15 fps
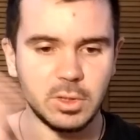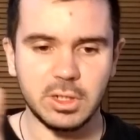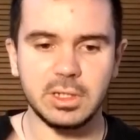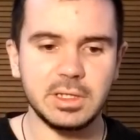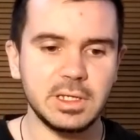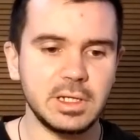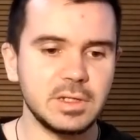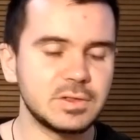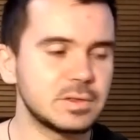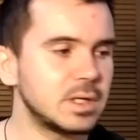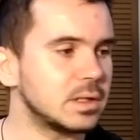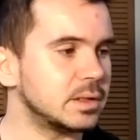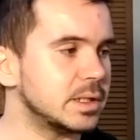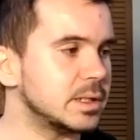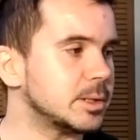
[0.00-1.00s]
going to get into
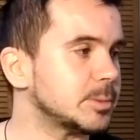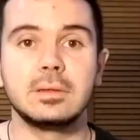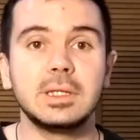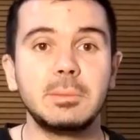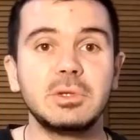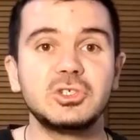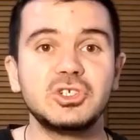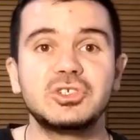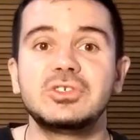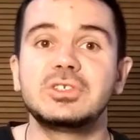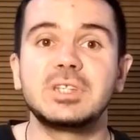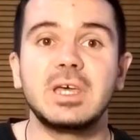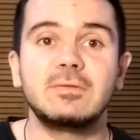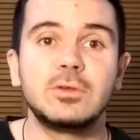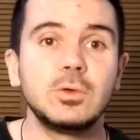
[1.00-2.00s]
that later. The Magician's
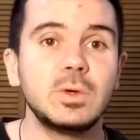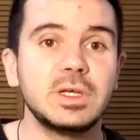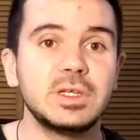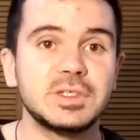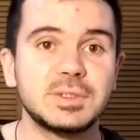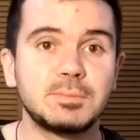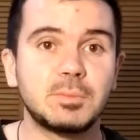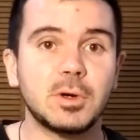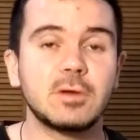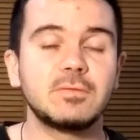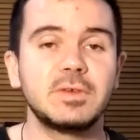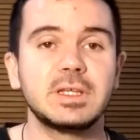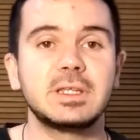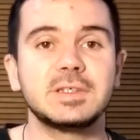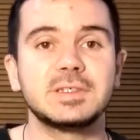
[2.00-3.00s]
Nephew is
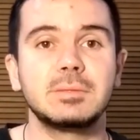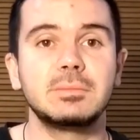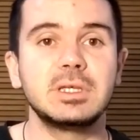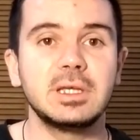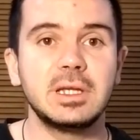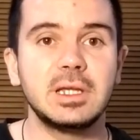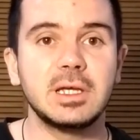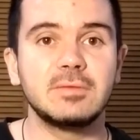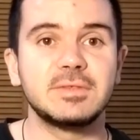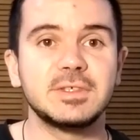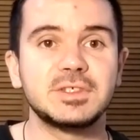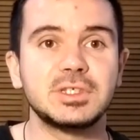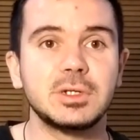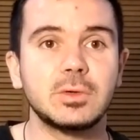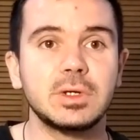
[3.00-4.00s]
perfect as the beginning of the
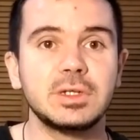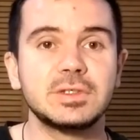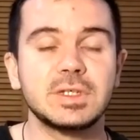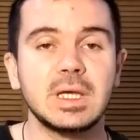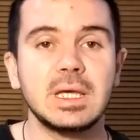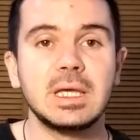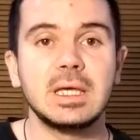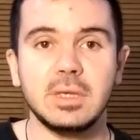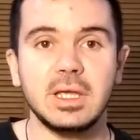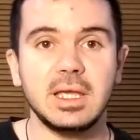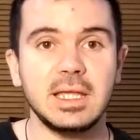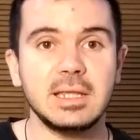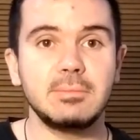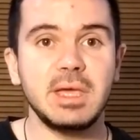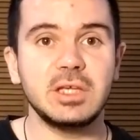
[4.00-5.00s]
series.
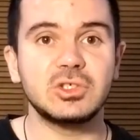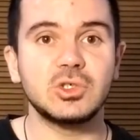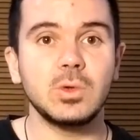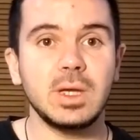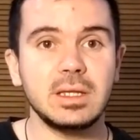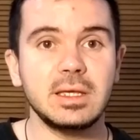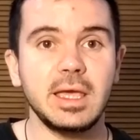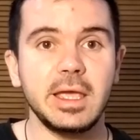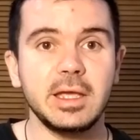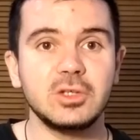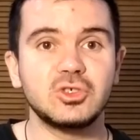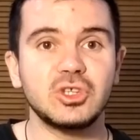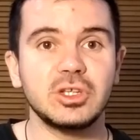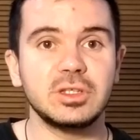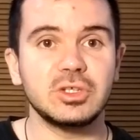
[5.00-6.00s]
It makes you
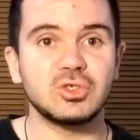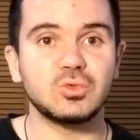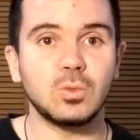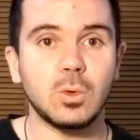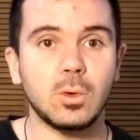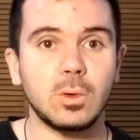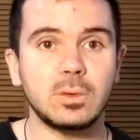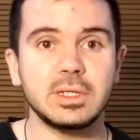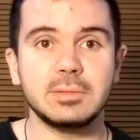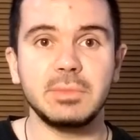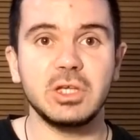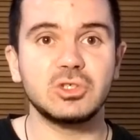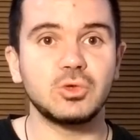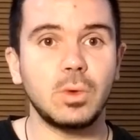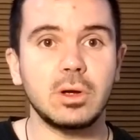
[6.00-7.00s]
engaged in this world. It
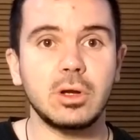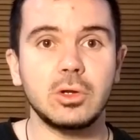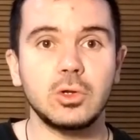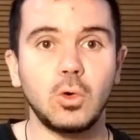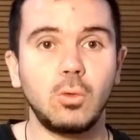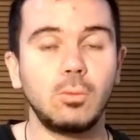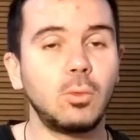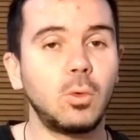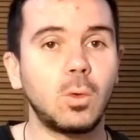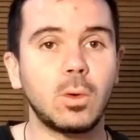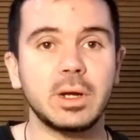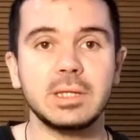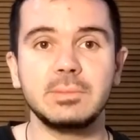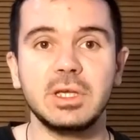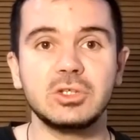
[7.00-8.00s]
makes you want to know more.
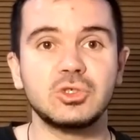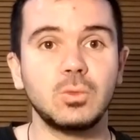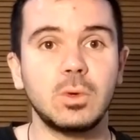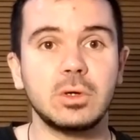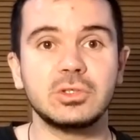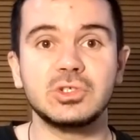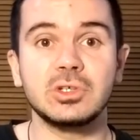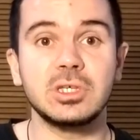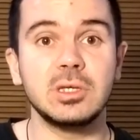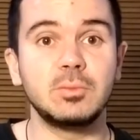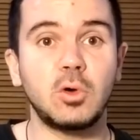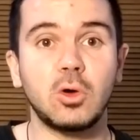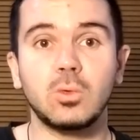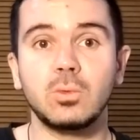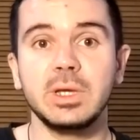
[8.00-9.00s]
It makes you want to keep
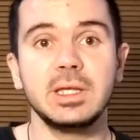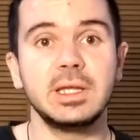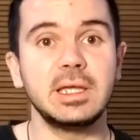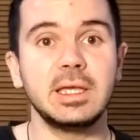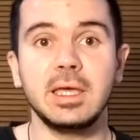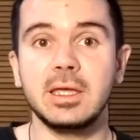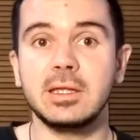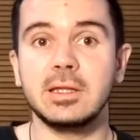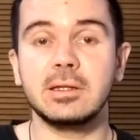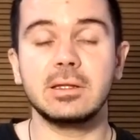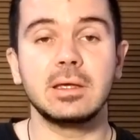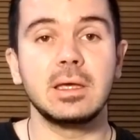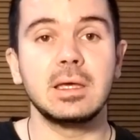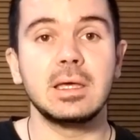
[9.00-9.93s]
on reading and